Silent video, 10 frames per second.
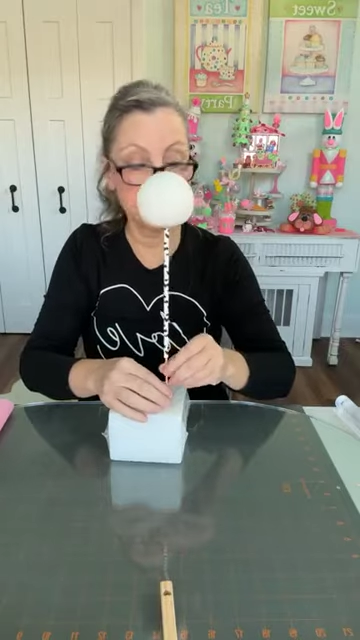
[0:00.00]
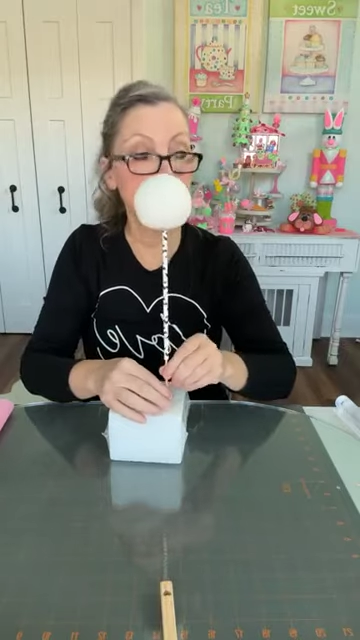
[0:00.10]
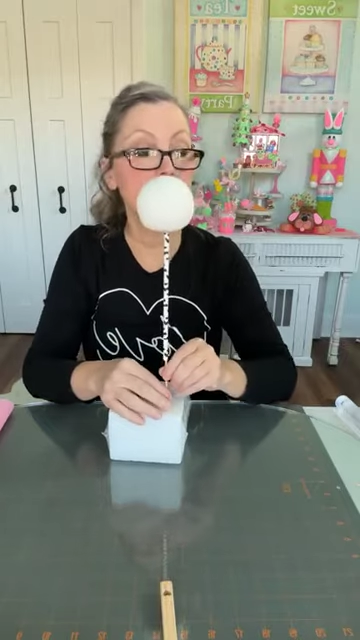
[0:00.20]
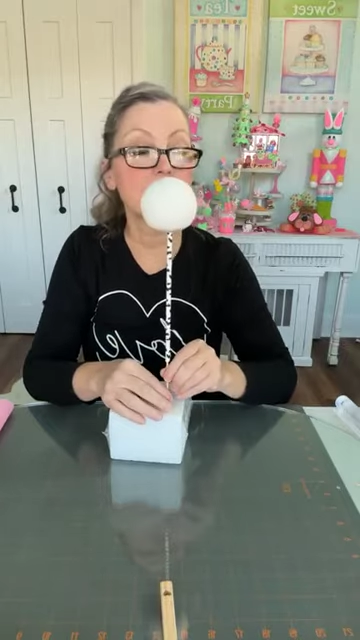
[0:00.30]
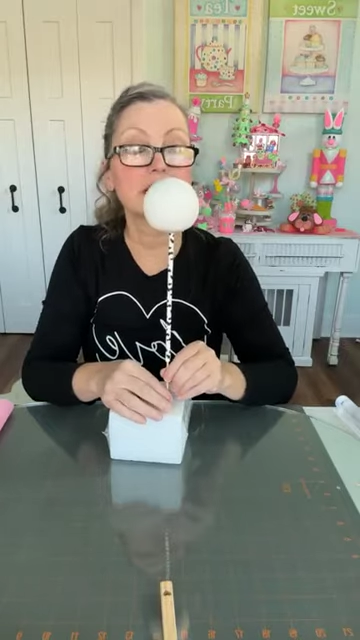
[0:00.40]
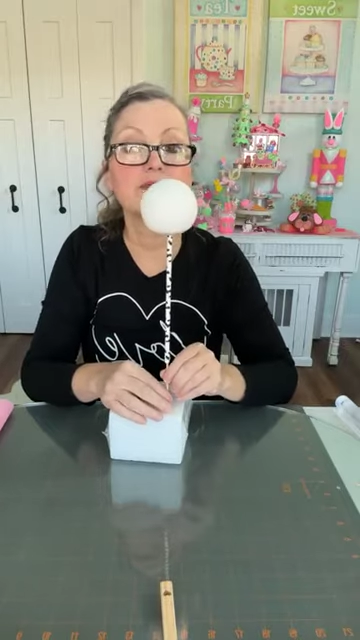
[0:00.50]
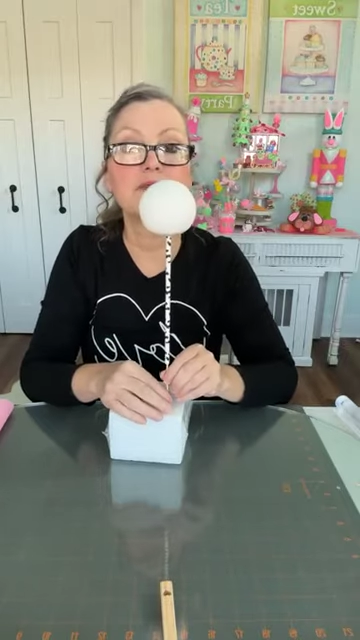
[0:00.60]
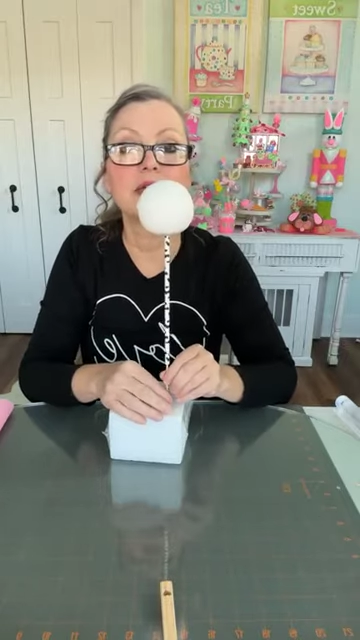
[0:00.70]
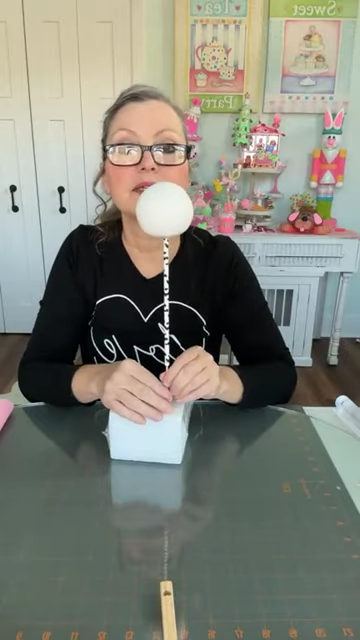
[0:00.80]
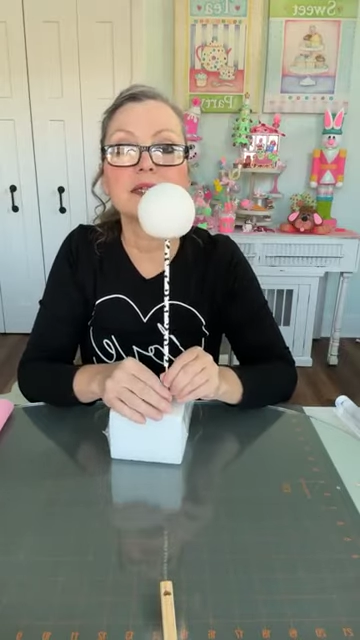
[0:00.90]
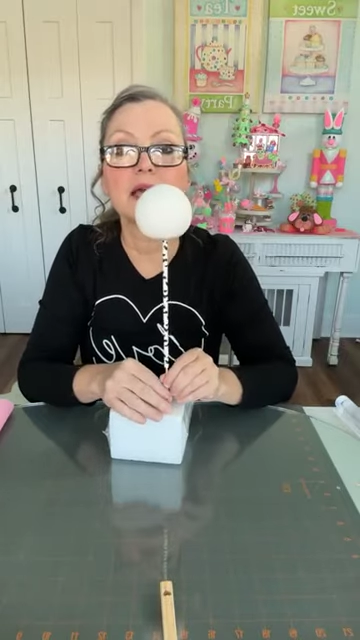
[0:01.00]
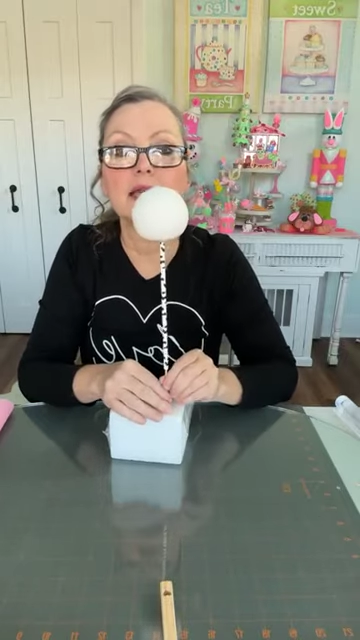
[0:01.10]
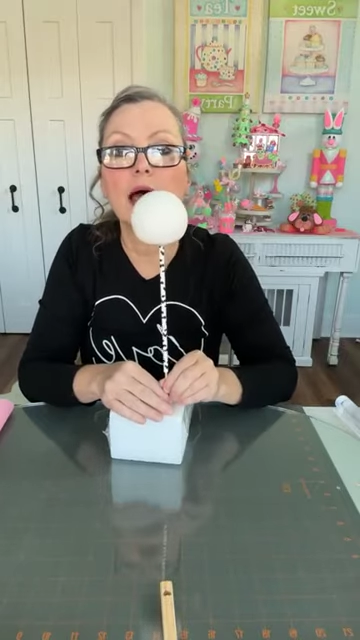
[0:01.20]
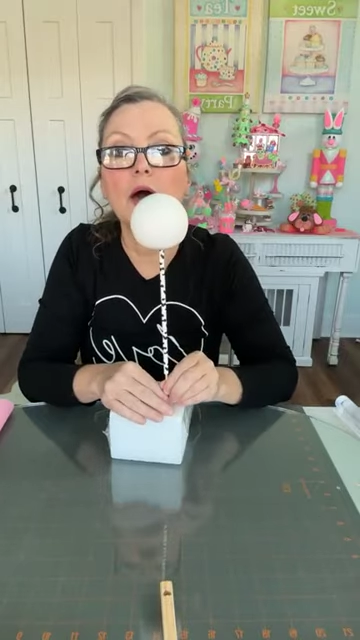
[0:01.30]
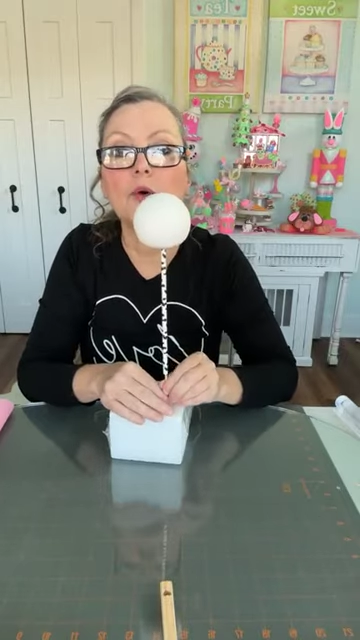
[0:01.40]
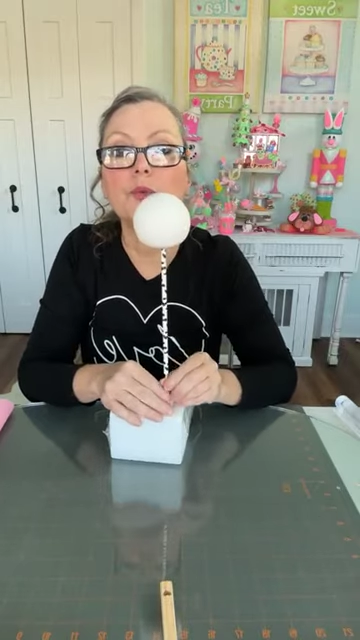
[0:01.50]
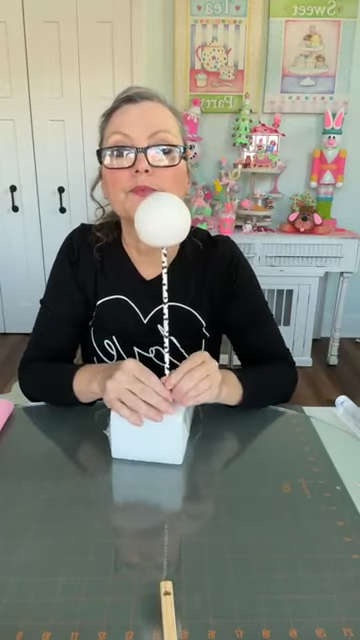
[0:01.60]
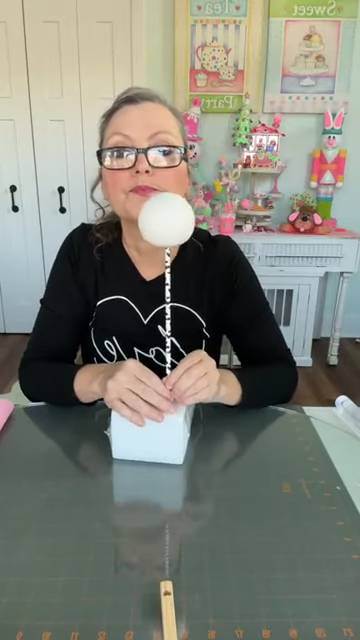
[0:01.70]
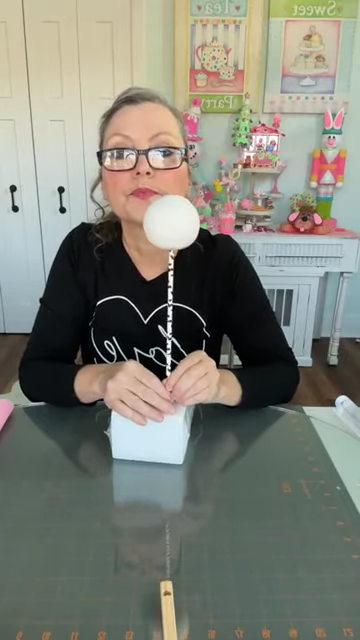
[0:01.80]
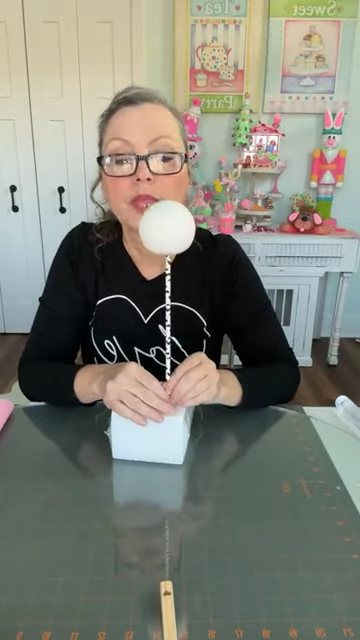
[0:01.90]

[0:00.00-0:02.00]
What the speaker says: and try to phase that out.